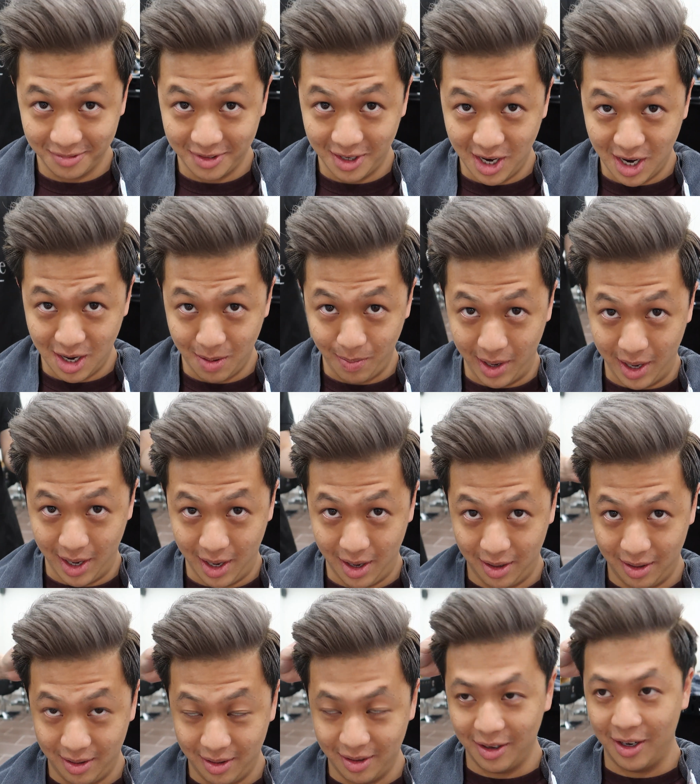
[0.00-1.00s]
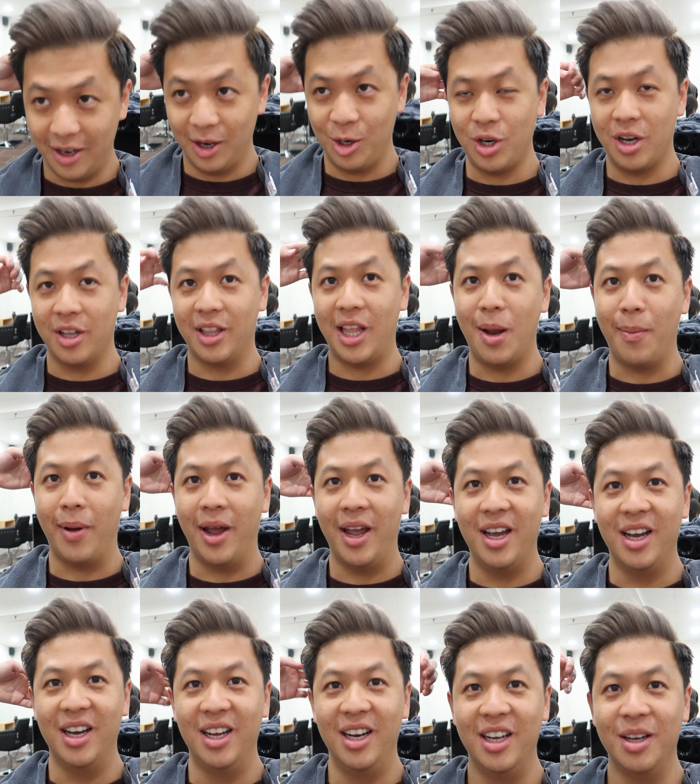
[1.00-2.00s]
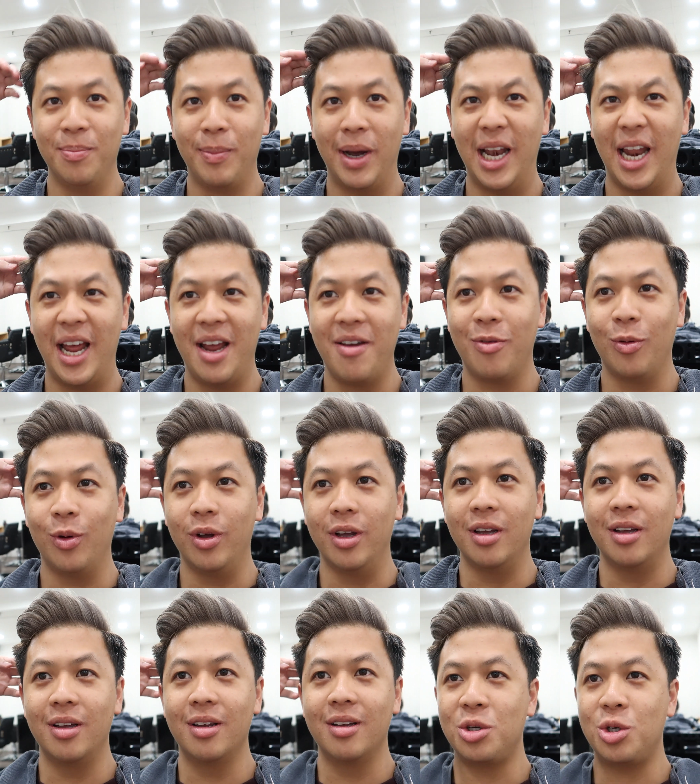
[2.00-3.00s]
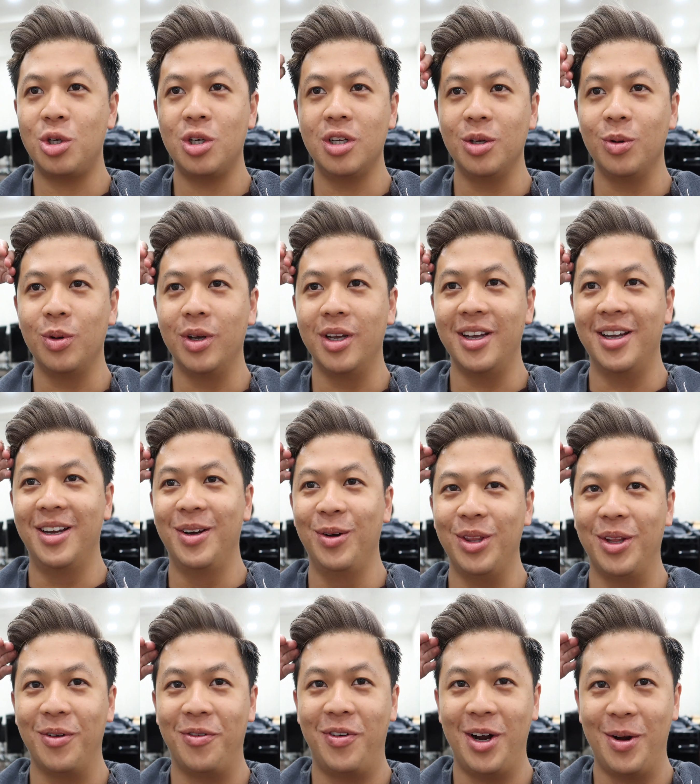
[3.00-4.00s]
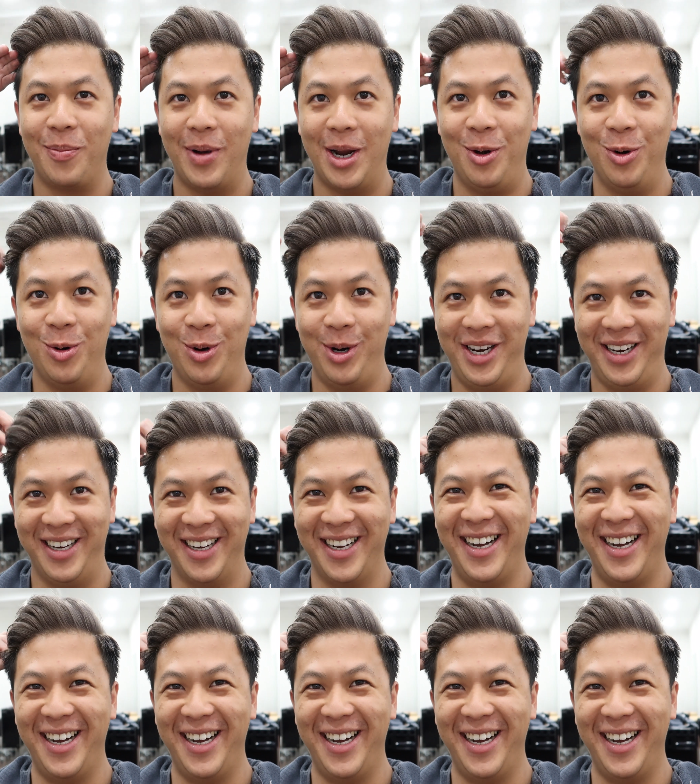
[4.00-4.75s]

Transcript: Yeah, man. I should have dyed my hair earlier in my life. Shit, what the fuck am I doing?